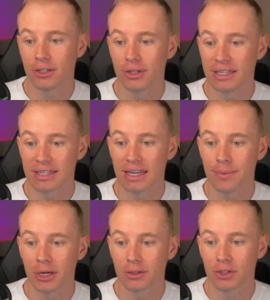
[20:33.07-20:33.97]
to this
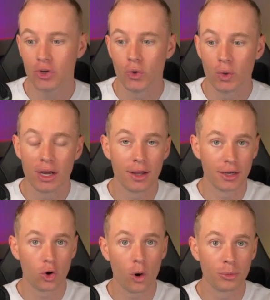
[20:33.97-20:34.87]
schema to
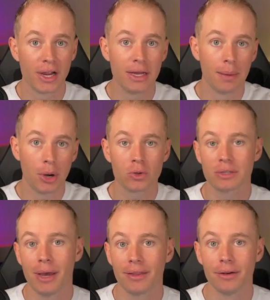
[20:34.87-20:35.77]
incorporate a post
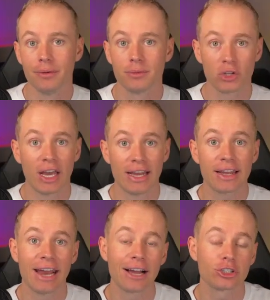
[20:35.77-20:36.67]
method so that it
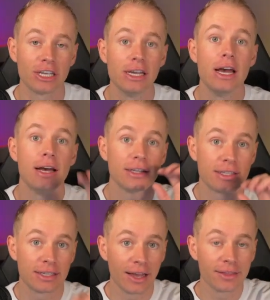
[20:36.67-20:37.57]
can actually
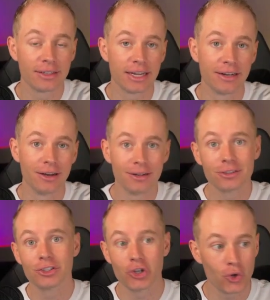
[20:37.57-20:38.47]
send the data
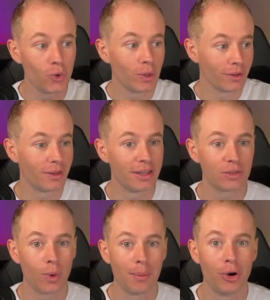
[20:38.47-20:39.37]
to this
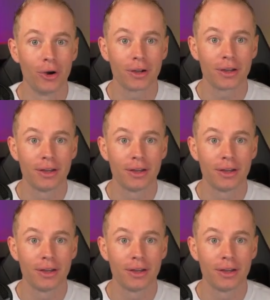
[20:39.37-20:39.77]
webhook,